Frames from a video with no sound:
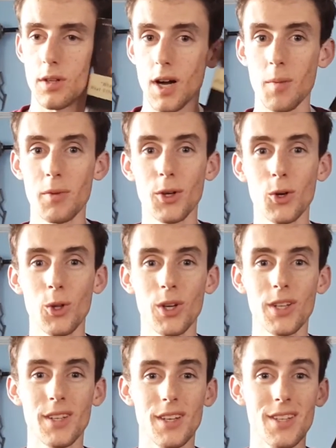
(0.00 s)
I'm gonna go look
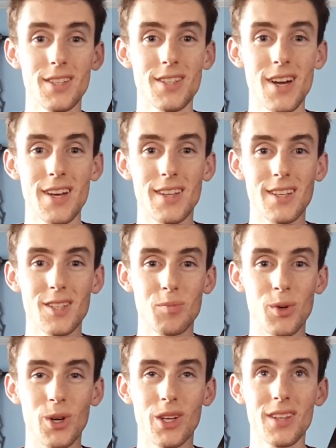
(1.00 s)
at the inside of this
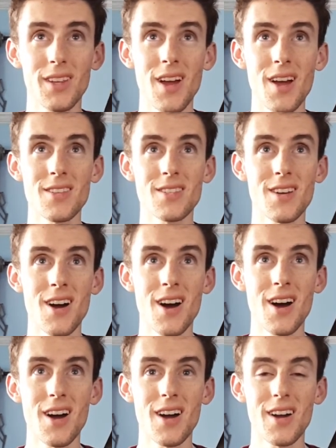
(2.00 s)
book. The
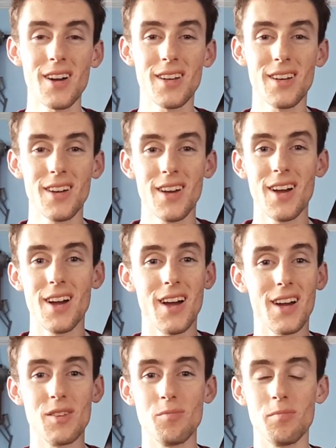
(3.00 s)
inside!
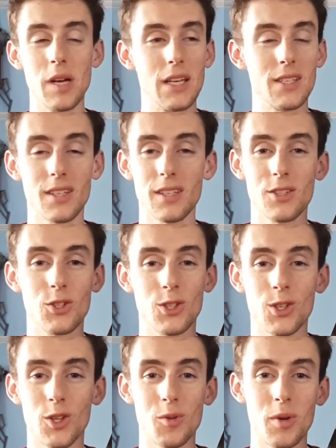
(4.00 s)
And basically just
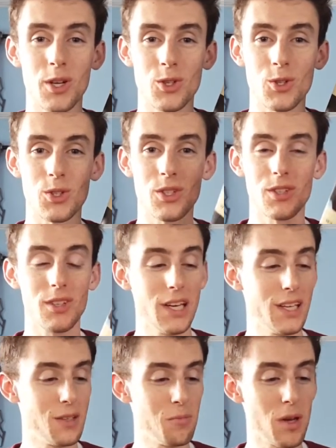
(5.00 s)
look at the pictures.
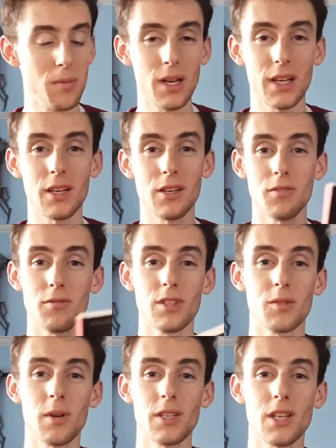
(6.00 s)
And maybe I can
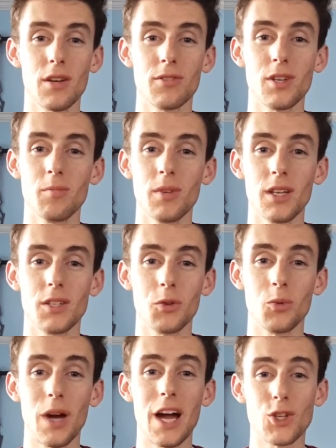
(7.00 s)
convince myself someday
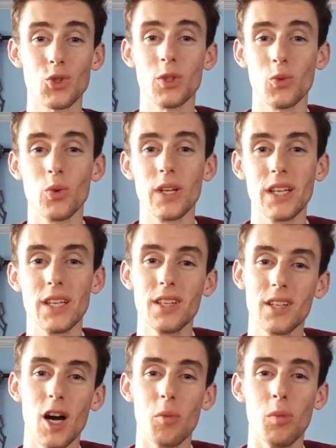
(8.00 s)
to actually read
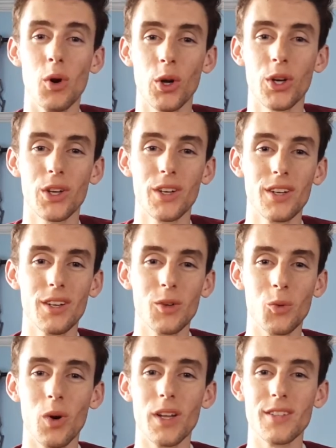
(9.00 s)
a book
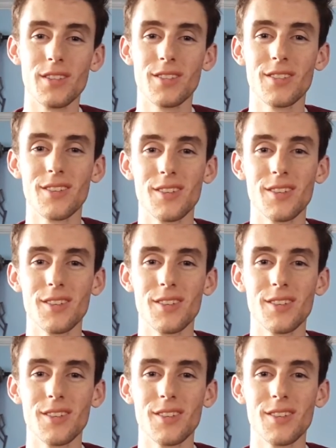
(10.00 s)
once.